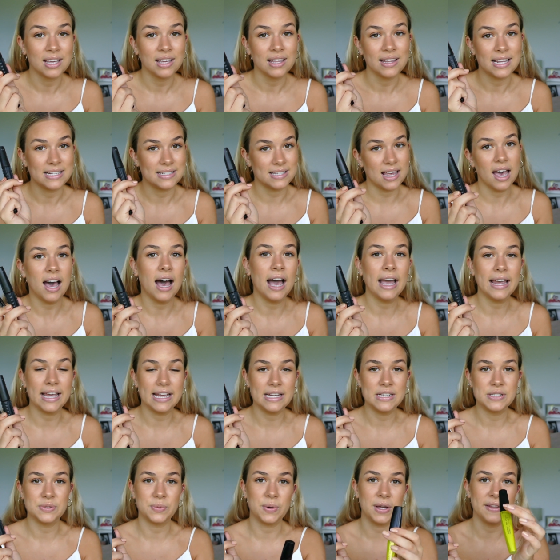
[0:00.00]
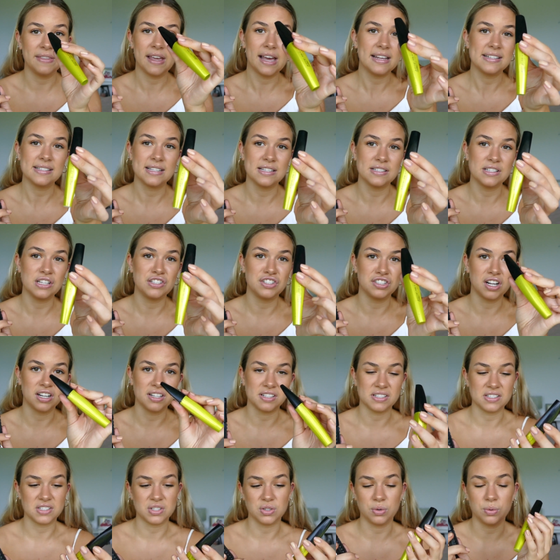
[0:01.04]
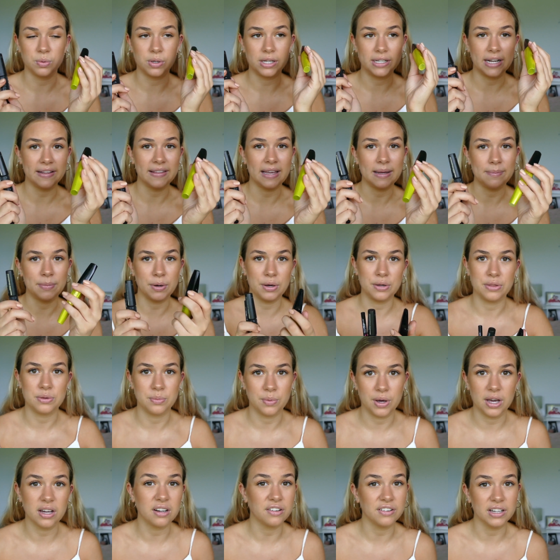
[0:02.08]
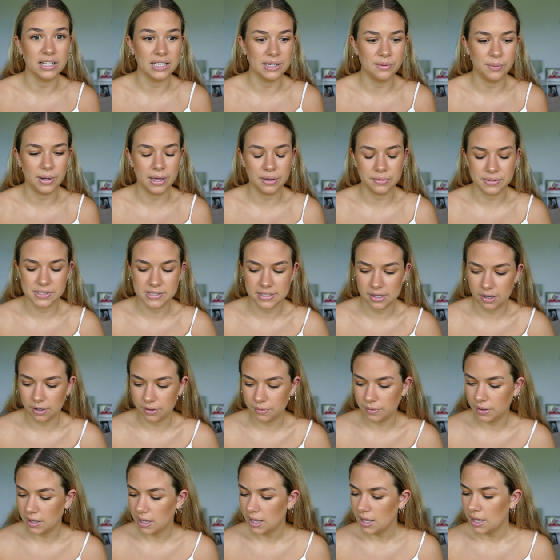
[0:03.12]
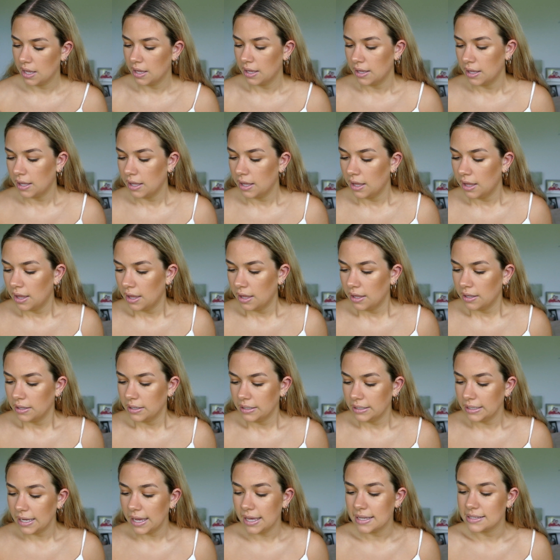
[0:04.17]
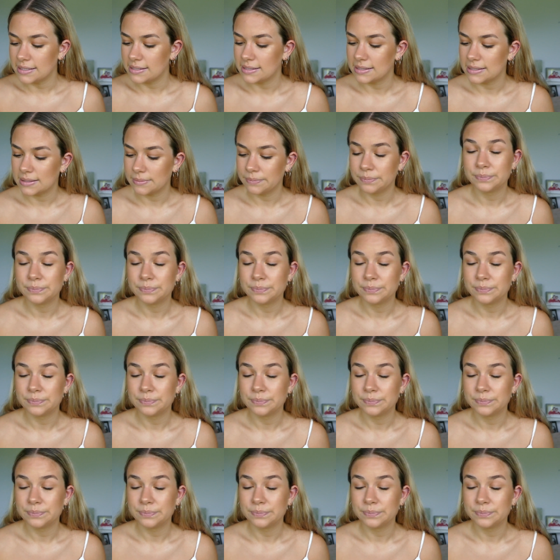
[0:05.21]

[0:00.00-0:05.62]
that's a high-end one, that's just a drugstore one, and they both work really well. So yes,